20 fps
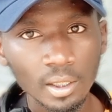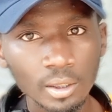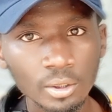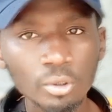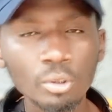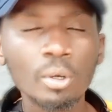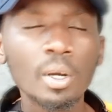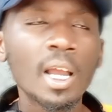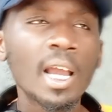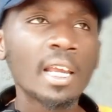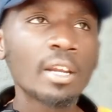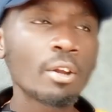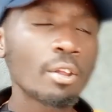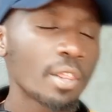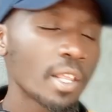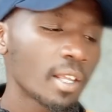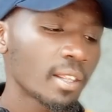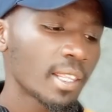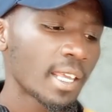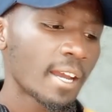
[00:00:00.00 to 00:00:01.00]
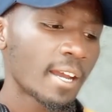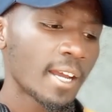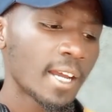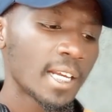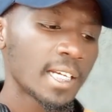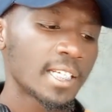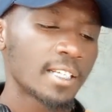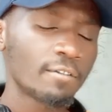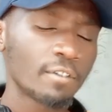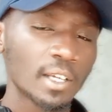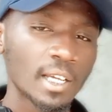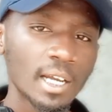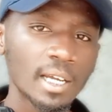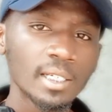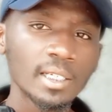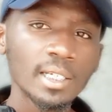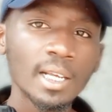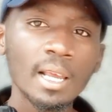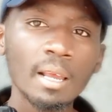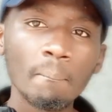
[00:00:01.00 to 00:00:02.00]
So I don't think they are
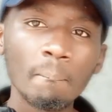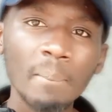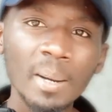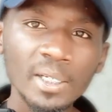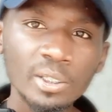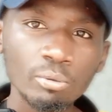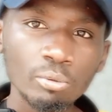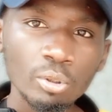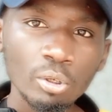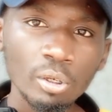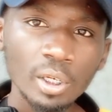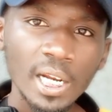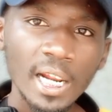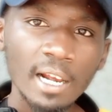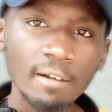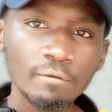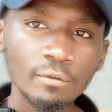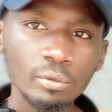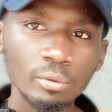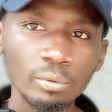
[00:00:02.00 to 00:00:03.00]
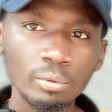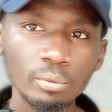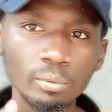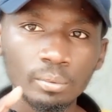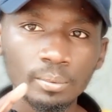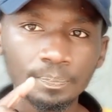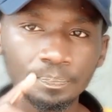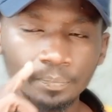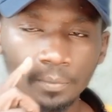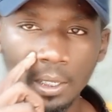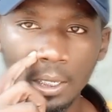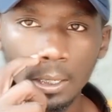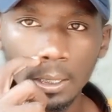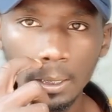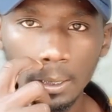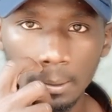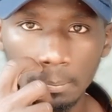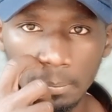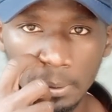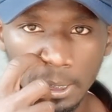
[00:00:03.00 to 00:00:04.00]
difficult, but you don't have to
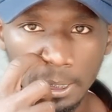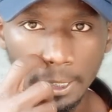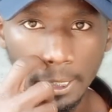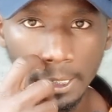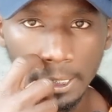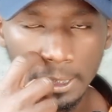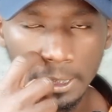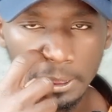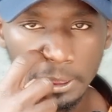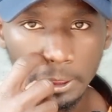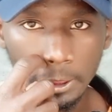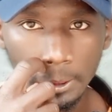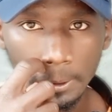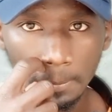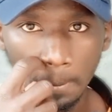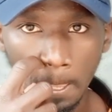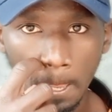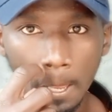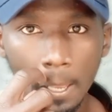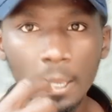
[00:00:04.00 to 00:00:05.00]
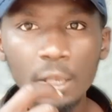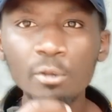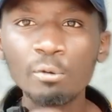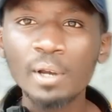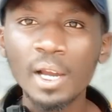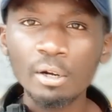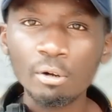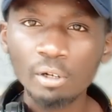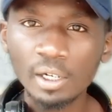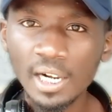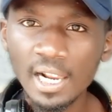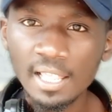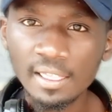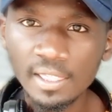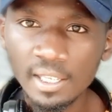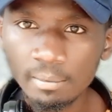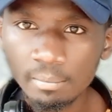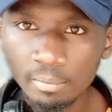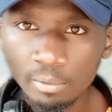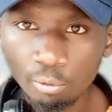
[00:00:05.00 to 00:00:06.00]
be in a haste. You cannot learn
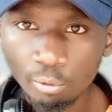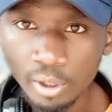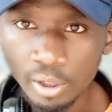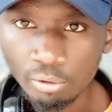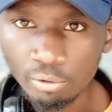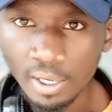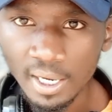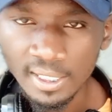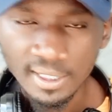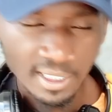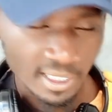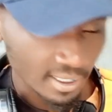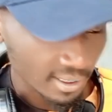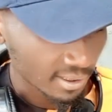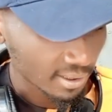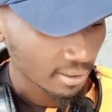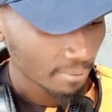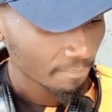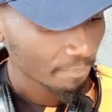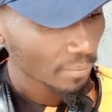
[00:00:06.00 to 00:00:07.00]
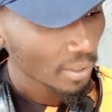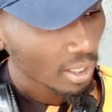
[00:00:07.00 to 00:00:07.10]
them when you are at haste.